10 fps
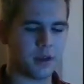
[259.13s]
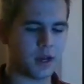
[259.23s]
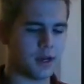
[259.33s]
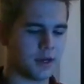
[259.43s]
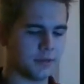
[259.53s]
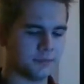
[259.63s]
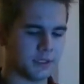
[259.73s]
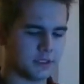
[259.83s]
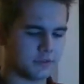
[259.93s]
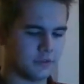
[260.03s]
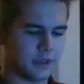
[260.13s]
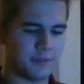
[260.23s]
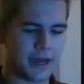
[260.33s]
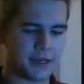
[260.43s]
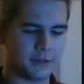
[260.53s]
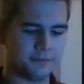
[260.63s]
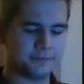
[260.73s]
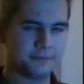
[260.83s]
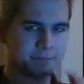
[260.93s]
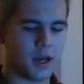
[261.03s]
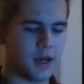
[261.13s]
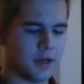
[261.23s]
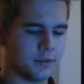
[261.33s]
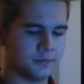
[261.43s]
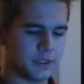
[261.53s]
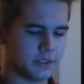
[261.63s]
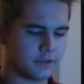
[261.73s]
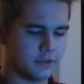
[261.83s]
It doesn't really matter. But